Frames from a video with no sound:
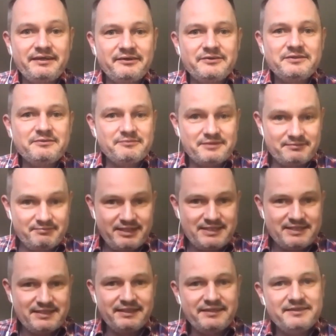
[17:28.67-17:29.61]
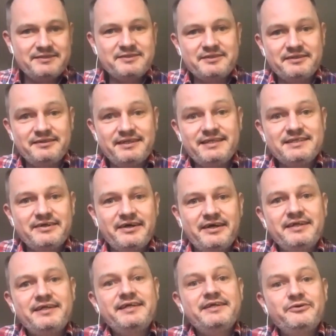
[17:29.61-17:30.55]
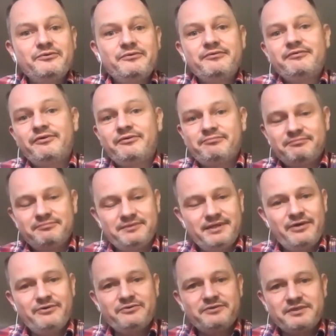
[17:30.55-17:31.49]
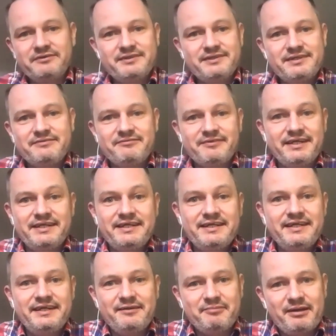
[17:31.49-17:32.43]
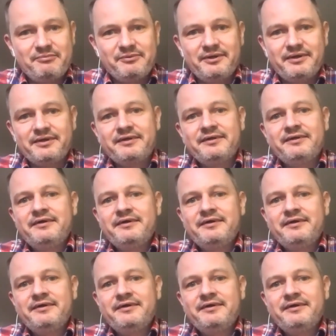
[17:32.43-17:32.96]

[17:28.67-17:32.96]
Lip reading: because it was basically just an inside EU load, so you didn't really need any paperwork.